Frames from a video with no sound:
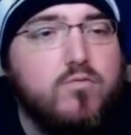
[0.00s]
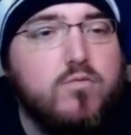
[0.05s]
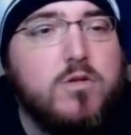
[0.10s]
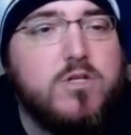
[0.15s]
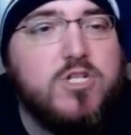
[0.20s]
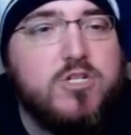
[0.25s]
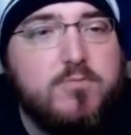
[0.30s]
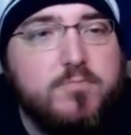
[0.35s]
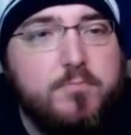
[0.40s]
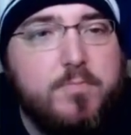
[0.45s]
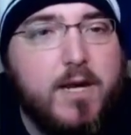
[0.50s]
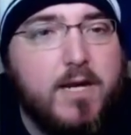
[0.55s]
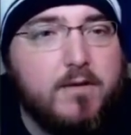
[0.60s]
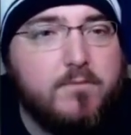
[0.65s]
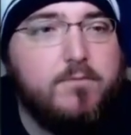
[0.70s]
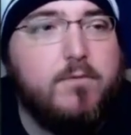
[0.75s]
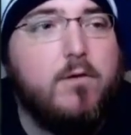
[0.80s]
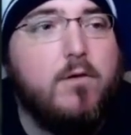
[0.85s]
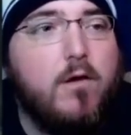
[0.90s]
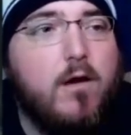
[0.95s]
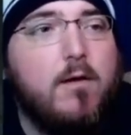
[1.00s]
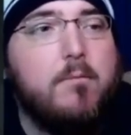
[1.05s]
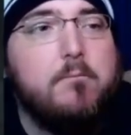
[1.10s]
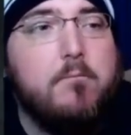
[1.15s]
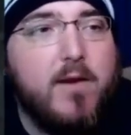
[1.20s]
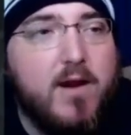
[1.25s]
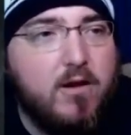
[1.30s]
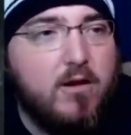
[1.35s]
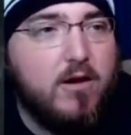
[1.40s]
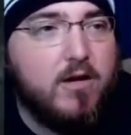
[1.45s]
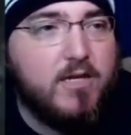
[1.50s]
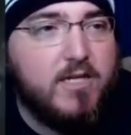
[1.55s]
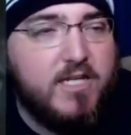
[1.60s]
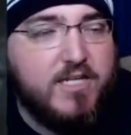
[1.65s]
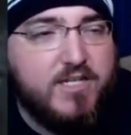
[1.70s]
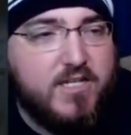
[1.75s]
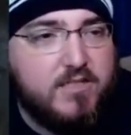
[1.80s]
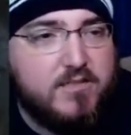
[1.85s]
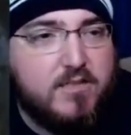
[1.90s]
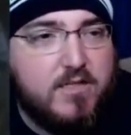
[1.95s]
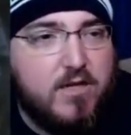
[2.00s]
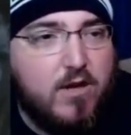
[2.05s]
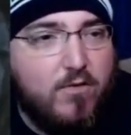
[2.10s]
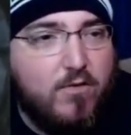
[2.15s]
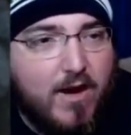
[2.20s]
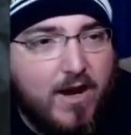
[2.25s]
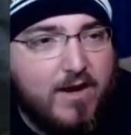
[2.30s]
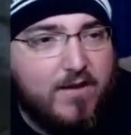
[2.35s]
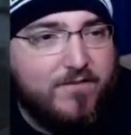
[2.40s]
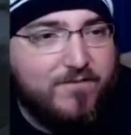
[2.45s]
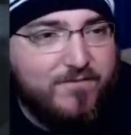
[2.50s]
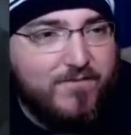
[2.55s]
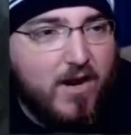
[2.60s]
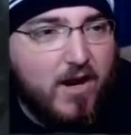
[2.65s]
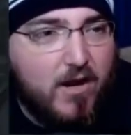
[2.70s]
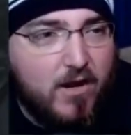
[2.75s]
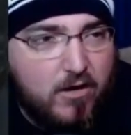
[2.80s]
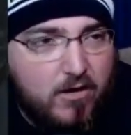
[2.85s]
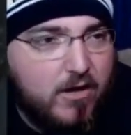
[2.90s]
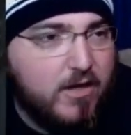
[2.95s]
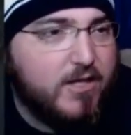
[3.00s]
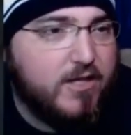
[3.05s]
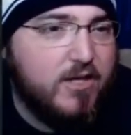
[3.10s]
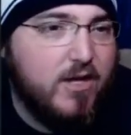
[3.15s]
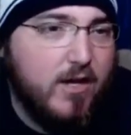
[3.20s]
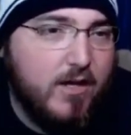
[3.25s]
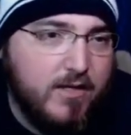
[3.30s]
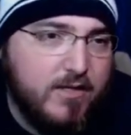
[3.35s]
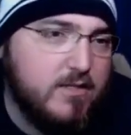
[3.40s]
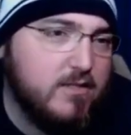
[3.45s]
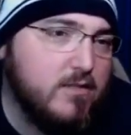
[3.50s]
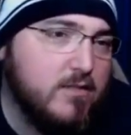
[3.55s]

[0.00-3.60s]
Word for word: respectful American doesn't know how to fire a gun?